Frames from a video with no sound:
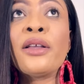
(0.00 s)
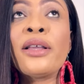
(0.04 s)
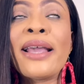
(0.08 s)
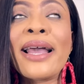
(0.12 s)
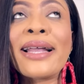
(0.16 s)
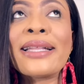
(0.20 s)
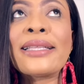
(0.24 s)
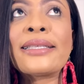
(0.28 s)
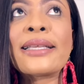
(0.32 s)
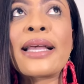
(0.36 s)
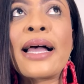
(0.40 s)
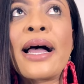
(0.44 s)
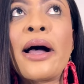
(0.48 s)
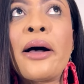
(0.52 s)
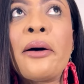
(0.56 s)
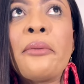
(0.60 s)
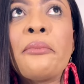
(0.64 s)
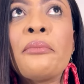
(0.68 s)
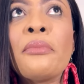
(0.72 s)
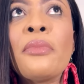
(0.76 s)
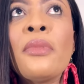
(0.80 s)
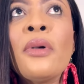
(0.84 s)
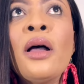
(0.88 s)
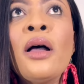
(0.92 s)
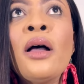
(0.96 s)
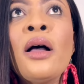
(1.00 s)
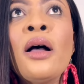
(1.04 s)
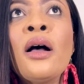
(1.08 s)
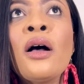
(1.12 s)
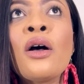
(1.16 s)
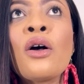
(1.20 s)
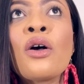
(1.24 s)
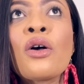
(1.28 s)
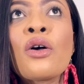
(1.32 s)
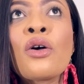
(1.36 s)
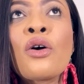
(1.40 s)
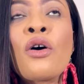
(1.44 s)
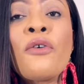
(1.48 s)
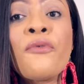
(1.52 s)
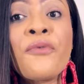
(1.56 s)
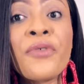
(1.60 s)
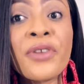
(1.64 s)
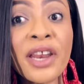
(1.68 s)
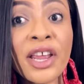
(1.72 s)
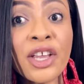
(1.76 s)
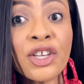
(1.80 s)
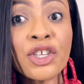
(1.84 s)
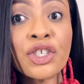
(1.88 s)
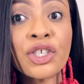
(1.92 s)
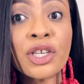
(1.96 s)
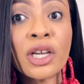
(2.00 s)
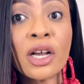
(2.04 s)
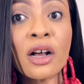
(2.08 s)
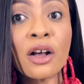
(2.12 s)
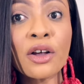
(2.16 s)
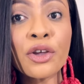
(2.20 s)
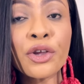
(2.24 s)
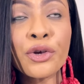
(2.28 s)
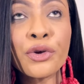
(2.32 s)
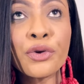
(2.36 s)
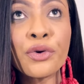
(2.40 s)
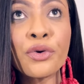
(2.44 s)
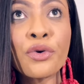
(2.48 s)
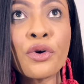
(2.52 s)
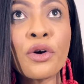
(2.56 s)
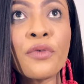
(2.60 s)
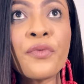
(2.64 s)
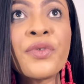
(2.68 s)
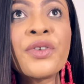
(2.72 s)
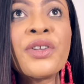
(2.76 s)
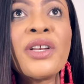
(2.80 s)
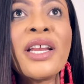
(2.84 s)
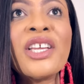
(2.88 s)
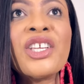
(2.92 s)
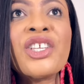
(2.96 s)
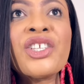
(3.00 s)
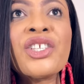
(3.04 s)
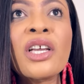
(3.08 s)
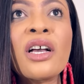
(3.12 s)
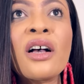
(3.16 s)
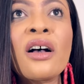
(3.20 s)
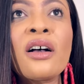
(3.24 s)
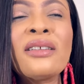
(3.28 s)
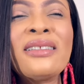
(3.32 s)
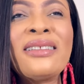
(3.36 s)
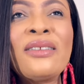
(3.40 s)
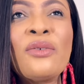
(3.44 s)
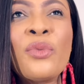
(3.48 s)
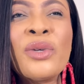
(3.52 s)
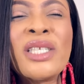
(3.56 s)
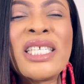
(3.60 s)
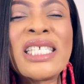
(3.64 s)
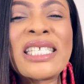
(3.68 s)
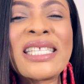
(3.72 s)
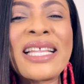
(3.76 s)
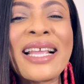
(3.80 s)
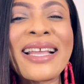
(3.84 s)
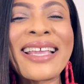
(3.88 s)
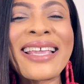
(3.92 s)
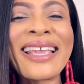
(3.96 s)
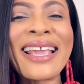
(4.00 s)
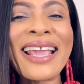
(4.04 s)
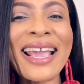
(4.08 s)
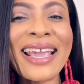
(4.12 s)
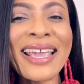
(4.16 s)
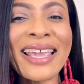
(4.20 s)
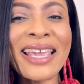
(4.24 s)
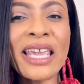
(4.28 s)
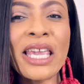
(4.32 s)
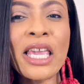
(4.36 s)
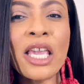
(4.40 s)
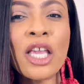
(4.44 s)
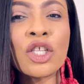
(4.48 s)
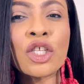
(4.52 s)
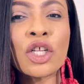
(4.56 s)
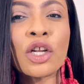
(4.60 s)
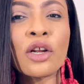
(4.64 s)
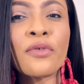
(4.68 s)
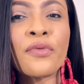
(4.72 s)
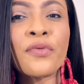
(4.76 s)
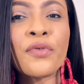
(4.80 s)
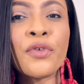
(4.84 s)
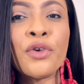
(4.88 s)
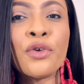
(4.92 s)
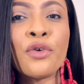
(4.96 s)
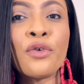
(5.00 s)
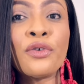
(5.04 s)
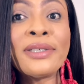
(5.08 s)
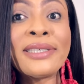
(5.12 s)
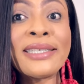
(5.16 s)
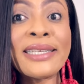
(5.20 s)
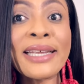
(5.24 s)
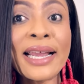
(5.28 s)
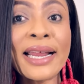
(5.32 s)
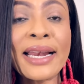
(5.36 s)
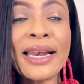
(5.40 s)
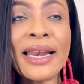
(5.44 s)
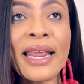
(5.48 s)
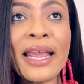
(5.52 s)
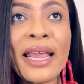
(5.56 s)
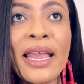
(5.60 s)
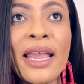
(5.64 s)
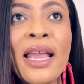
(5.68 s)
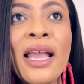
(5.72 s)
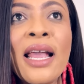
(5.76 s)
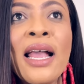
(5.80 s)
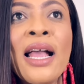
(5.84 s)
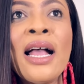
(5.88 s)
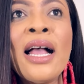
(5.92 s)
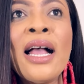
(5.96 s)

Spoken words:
Get confidential, which is the khaki sort of, you know, DNA